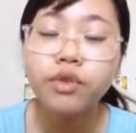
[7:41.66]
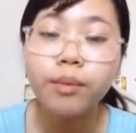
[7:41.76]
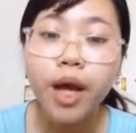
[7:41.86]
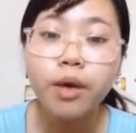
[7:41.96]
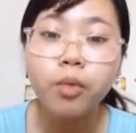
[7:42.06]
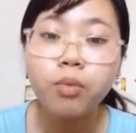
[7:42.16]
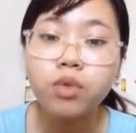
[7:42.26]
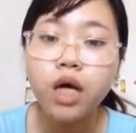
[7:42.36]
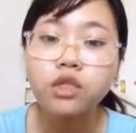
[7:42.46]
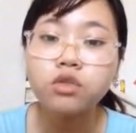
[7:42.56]
The man
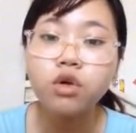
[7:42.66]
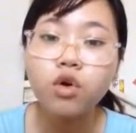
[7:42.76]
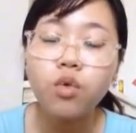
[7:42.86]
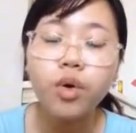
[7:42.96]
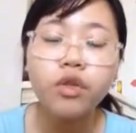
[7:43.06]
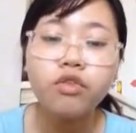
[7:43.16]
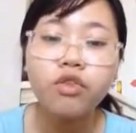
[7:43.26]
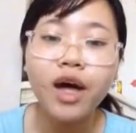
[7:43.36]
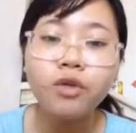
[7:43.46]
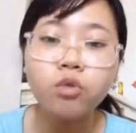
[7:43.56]
replied to the
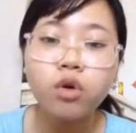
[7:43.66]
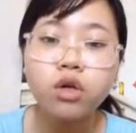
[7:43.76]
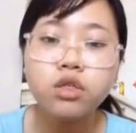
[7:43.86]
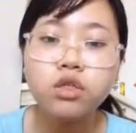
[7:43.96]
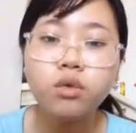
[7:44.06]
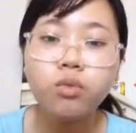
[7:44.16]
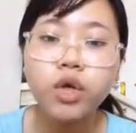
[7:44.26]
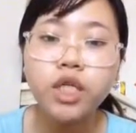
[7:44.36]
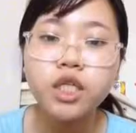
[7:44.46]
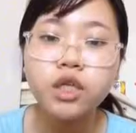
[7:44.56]
woman that was
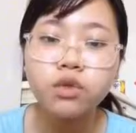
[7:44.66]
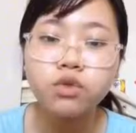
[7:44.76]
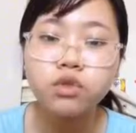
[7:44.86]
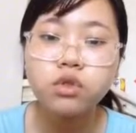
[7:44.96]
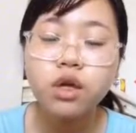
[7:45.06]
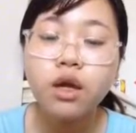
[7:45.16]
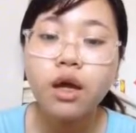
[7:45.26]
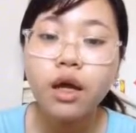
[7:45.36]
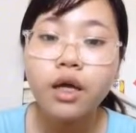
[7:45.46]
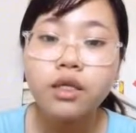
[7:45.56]
great news,
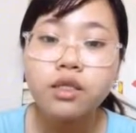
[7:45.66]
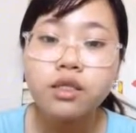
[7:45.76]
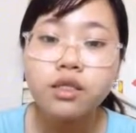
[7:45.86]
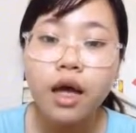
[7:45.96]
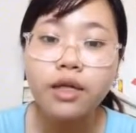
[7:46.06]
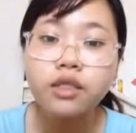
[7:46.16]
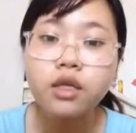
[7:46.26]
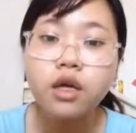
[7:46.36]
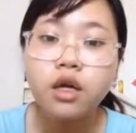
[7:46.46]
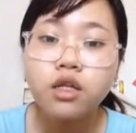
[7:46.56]
and she said
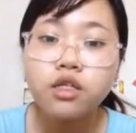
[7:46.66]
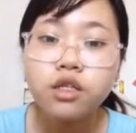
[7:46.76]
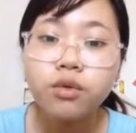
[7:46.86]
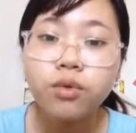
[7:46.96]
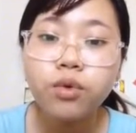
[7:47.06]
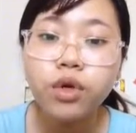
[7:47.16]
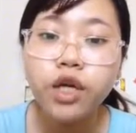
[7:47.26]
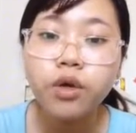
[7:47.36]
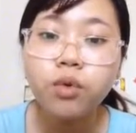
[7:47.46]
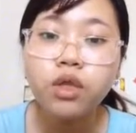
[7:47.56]
he
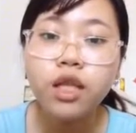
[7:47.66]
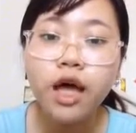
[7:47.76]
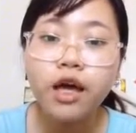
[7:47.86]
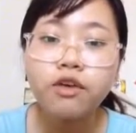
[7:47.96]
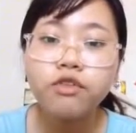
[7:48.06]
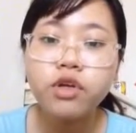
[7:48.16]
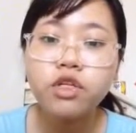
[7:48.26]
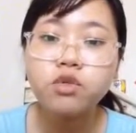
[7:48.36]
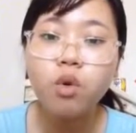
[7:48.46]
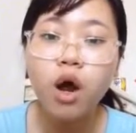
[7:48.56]
would leave
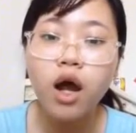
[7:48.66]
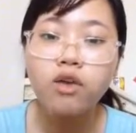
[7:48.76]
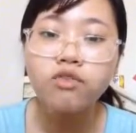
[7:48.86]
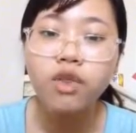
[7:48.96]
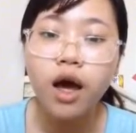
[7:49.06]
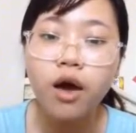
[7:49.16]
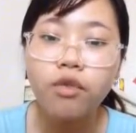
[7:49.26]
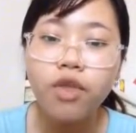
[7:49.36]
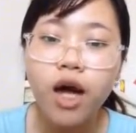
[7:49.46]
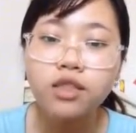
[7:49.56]
his wife
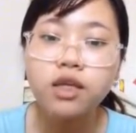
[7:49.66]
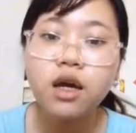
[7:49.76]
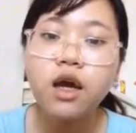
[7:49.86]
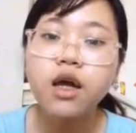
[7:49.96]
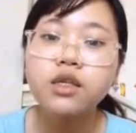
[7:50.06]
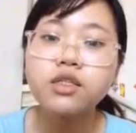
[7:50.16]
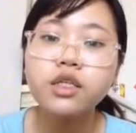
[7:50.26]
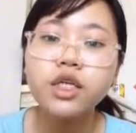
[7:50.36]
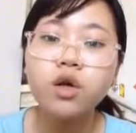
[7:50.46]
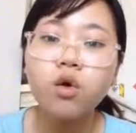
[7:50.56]
now that
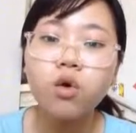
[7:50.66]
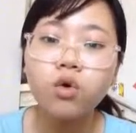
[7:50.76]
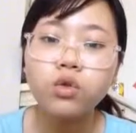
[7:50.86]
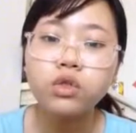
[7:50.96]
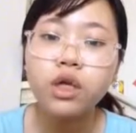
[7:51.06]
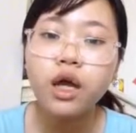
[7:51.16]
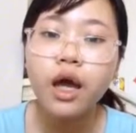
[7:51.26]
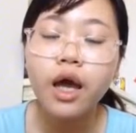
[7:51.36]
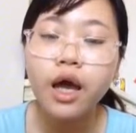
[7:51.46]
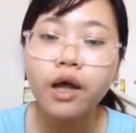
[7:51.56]
she called,
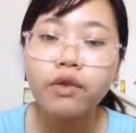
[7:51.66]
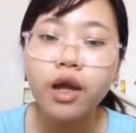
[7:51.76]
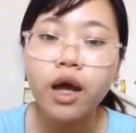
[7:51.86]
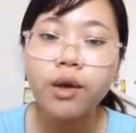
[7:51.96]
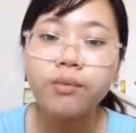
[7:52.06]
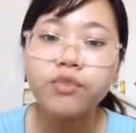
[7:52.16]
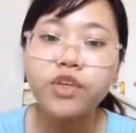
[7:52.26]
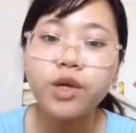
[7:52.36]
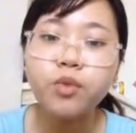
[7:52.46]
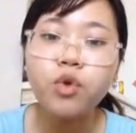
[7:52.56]

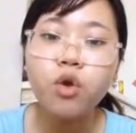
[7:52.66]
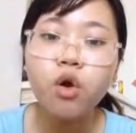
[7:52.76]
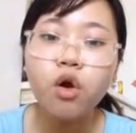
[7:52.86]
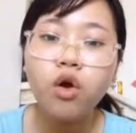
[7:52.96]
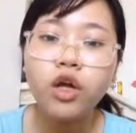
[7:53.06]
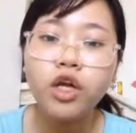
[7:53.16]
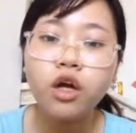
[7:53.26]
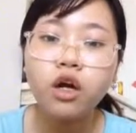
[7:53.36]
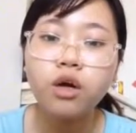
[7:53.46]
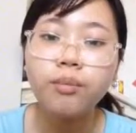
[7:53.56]
and they would call
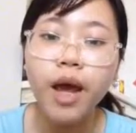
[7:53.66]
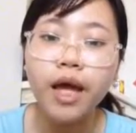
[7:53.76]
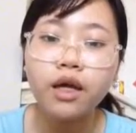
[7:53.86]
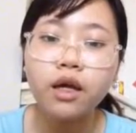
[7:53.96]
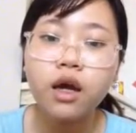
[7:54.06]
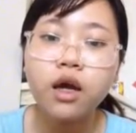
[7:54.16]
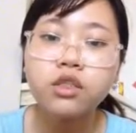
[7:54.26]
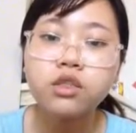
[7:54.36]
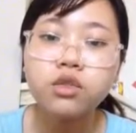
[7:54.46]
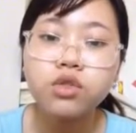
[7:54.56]
her back
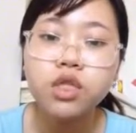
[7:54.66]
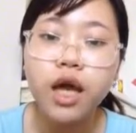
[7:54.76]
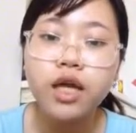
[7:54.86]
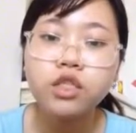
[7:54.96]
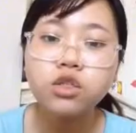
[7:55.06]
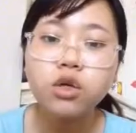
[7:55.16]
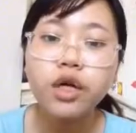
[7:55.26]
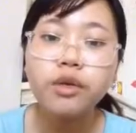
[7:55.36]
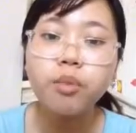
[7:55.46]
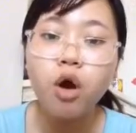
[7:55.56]
to schedule
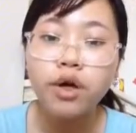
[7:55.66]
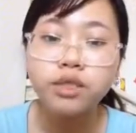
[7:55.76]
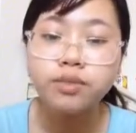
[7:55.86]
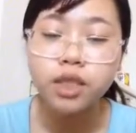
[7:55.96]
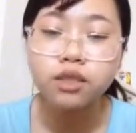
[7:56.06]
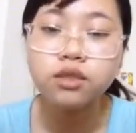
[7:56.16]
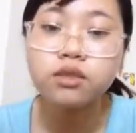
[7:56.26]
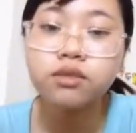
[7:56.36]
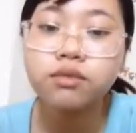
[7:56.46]
an appointment.